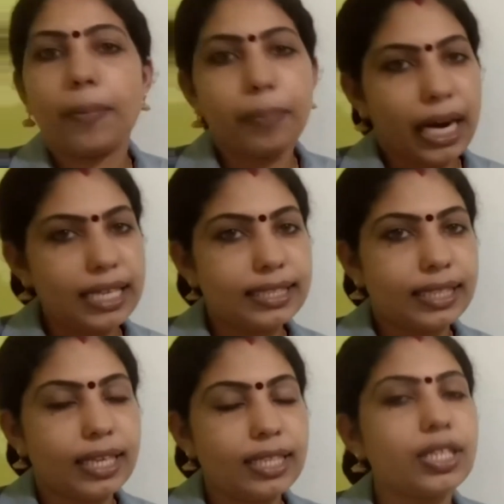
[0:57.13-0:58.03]
past
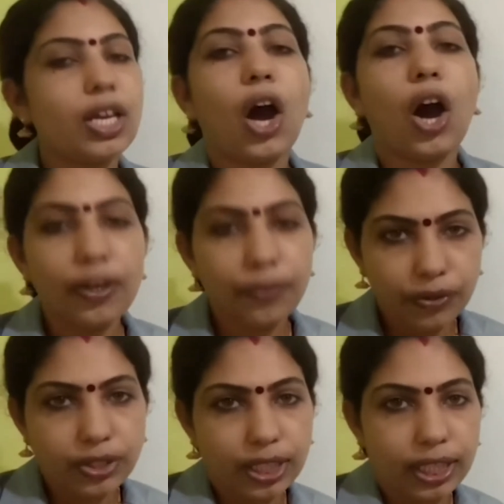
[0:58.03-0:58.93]
tense, or
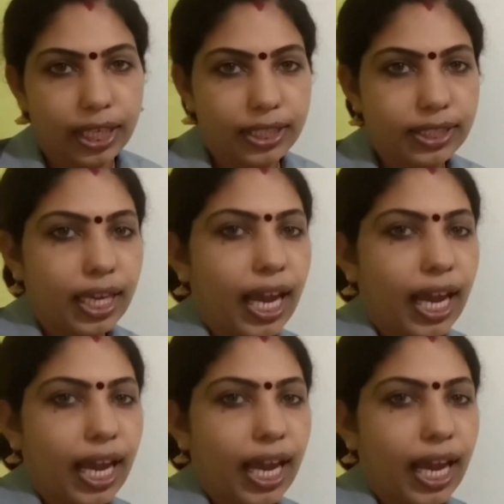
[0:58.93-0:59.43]
future tense.